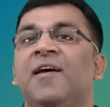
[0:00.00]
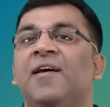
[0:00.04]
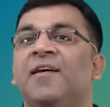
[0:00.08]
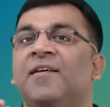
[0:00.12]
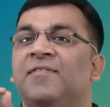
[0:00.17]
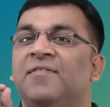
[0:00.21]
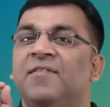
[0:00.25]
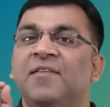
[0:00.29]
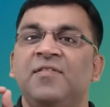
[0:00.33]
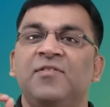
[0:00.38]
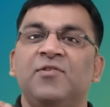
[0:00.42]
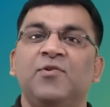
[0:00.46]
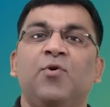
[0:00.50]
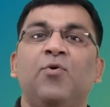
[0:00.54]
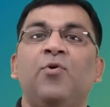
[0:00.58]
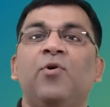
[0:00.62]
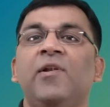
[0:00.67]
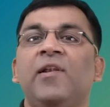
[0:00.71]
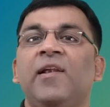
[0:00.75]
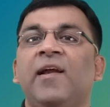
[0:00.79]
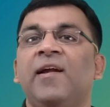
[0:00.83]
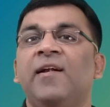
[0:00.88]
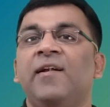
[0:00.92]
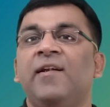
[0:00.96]
since
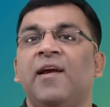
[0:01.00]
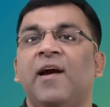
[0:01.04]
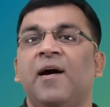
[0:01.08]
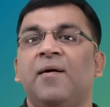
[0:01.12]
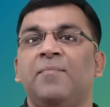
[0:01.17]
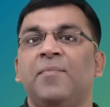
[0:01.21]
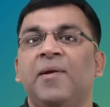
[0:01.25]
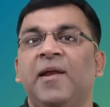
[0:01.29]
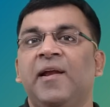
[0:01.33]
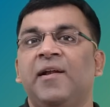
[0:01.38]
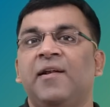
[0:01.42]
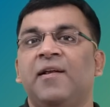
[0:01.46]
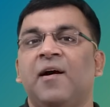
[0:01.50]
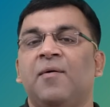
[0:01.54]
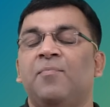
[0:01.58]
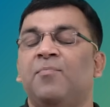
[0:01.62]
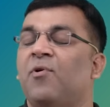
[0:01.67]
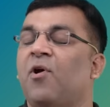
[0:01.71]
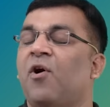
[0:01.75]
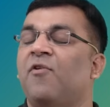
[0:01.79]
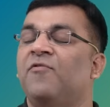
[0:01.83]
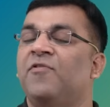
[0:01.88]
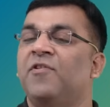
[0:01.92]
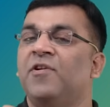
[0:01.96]
Coal India made a
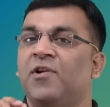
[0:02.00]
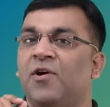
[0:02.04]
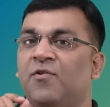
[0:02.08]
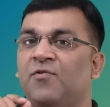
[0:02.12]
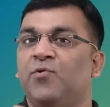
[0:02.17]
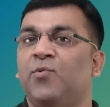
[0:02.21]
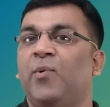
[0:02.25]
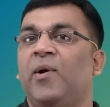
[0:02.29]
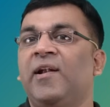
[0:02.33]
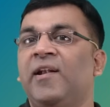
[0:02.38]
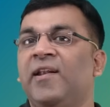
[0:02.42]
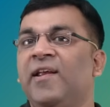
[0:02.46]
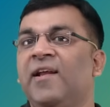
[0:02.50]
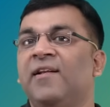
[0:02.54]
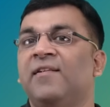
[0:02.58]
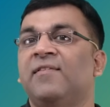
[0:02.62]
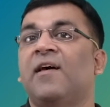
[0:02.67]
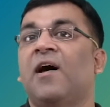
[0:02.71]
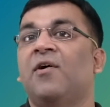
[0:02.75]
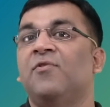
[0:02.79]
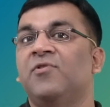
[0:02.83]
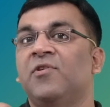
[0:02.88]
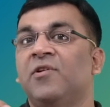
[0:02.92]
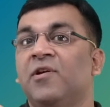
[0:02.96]
profit of
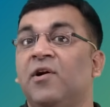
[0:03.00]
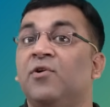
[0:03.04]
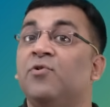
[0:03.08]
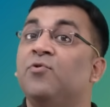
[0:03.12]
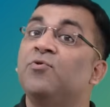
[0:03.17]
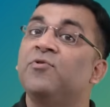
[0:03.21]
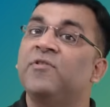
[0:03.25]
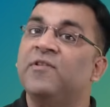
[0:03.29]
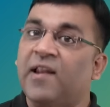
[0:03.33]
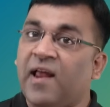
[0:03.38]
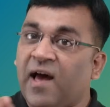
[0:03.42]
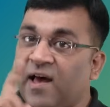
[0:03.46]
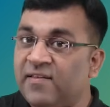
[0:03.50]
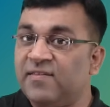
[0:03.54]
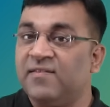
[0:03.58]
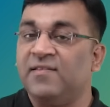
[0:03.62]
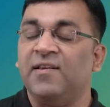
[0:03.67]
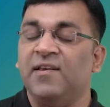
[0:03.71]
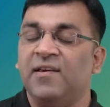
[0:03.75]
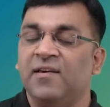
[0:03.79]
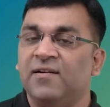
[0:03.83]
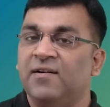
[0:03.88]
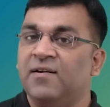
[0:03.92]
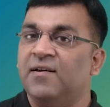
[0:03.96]
28,000 crores last
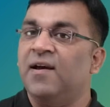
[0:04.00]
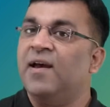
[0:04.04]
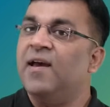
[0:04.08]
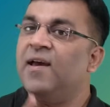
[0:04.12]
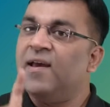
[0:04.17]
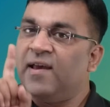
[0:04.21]
year,